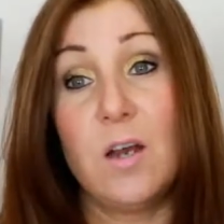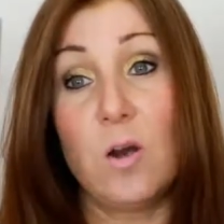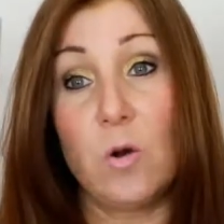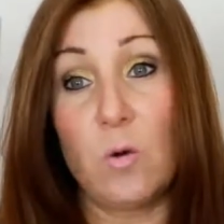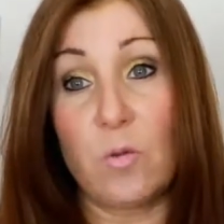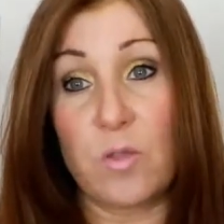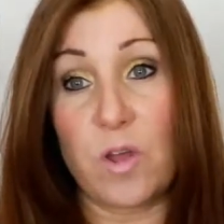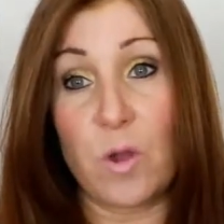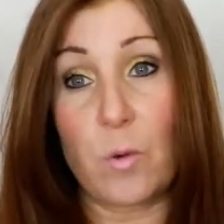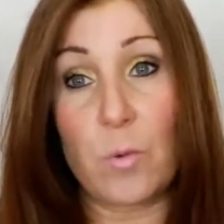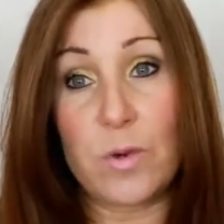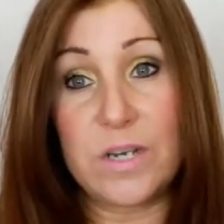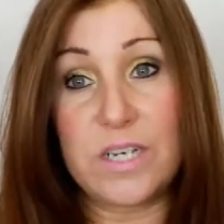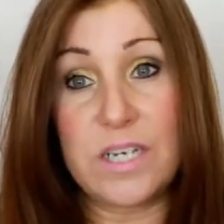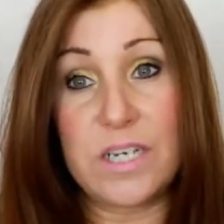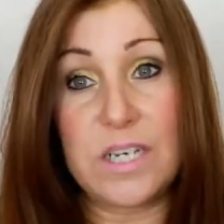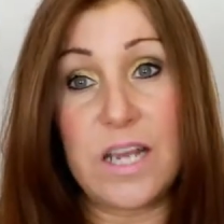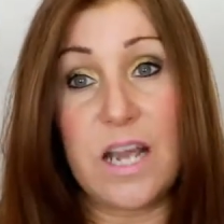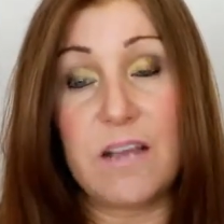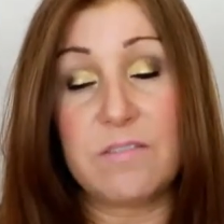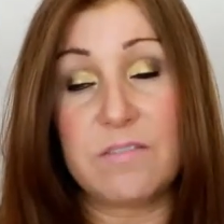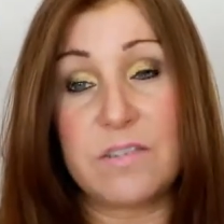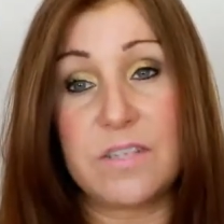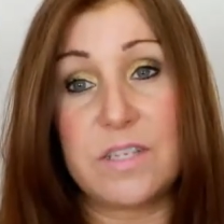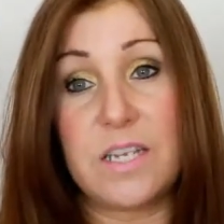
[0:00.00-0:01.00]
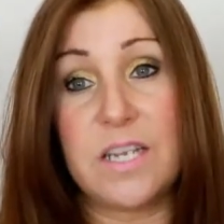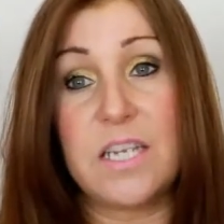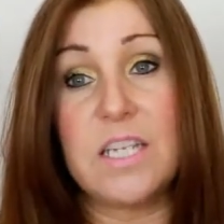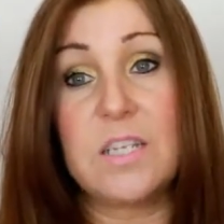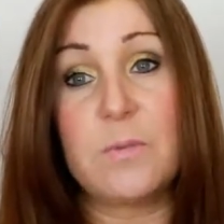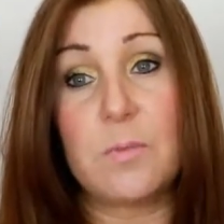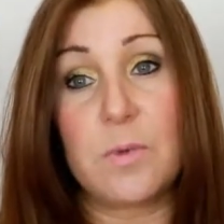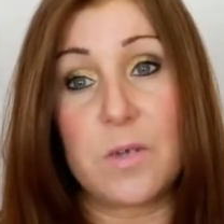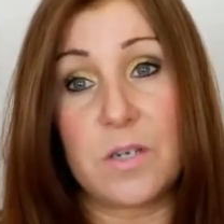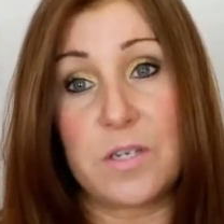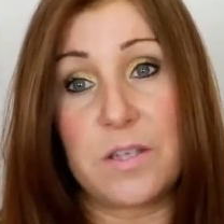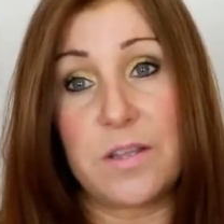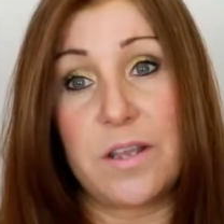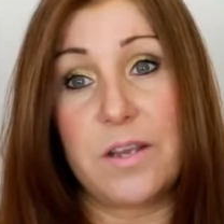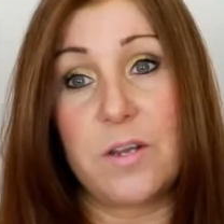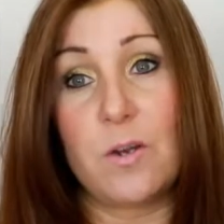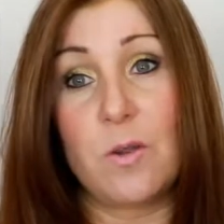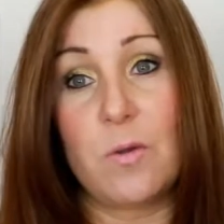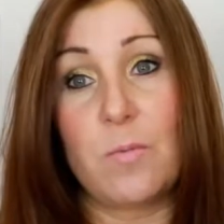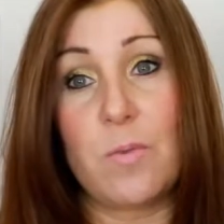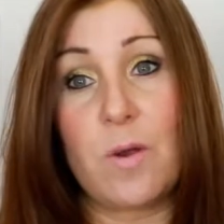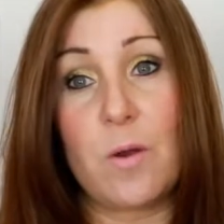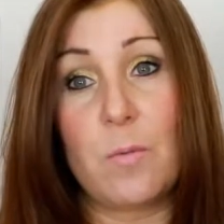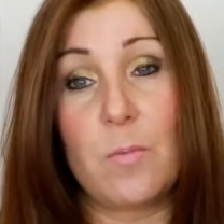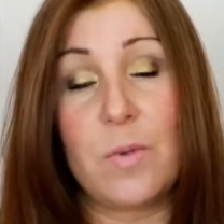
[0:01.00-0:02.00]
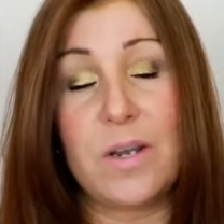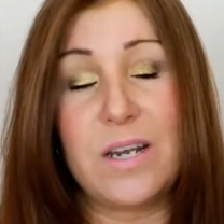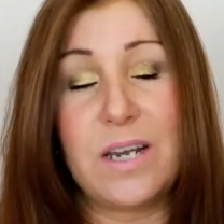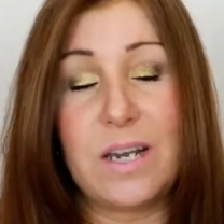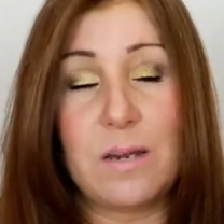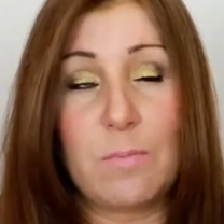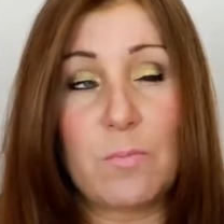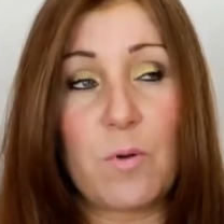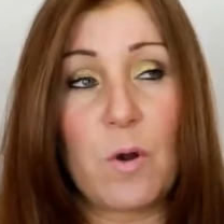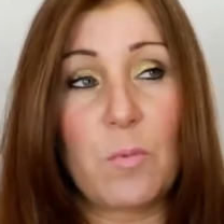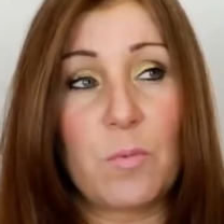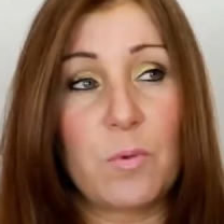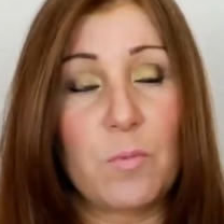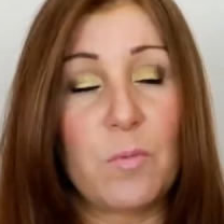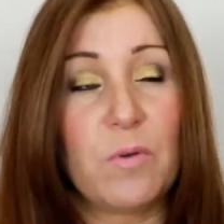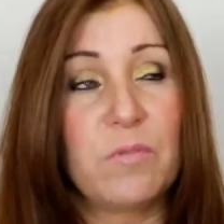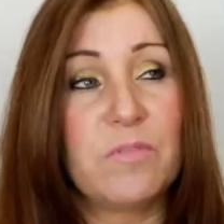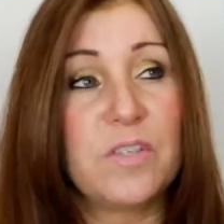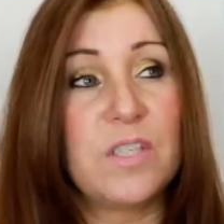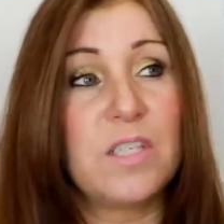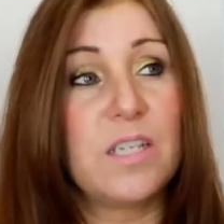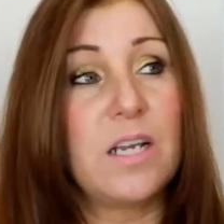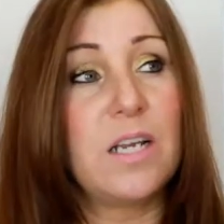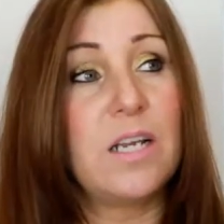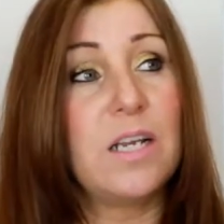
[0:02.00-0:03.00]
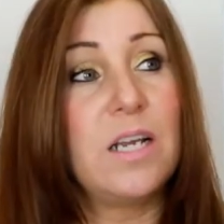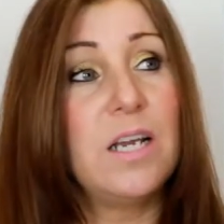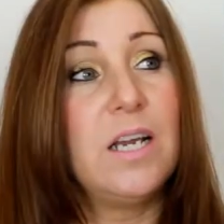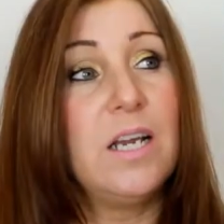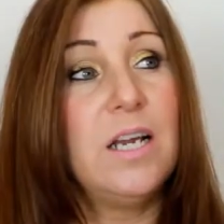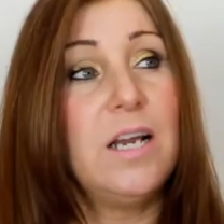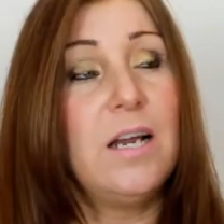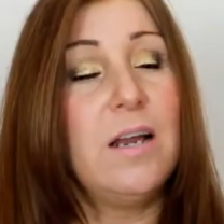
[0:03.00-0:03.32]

although we did have seats because they knew about my knee problem, obviously.